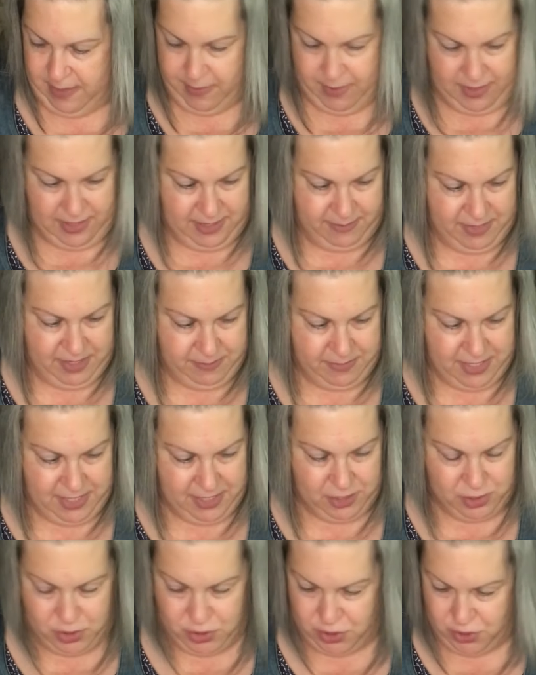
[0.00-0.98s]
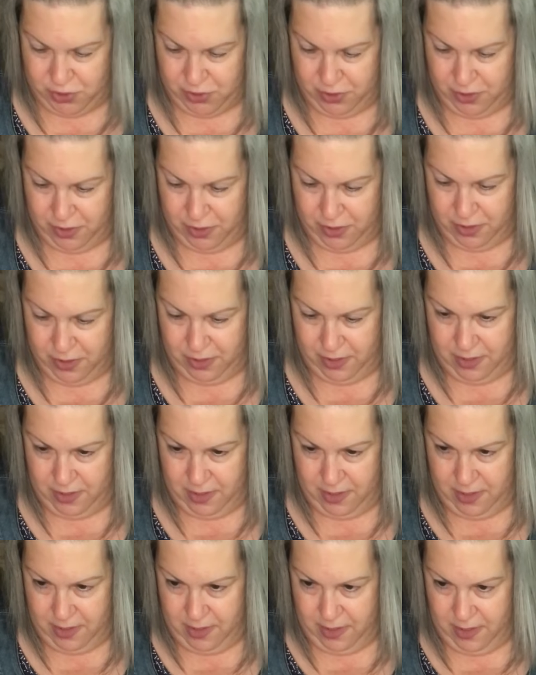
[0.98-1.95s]
but let me make sure
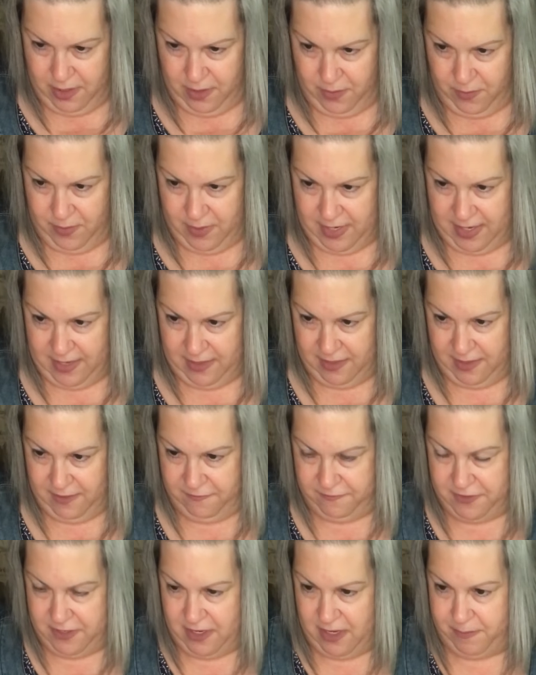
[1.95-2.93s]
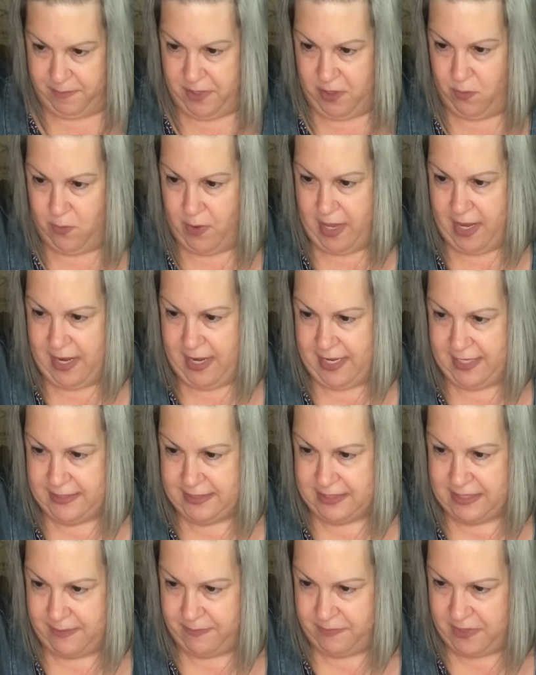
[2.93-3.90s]
when I lift it up, you want it on
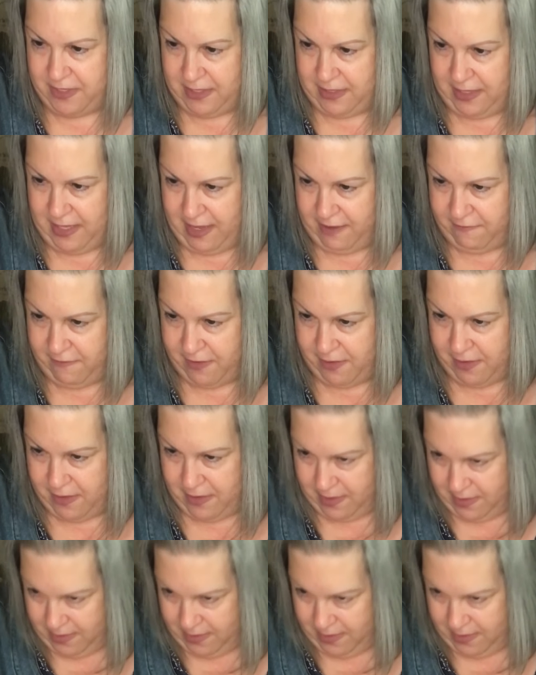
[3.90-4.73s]
something level.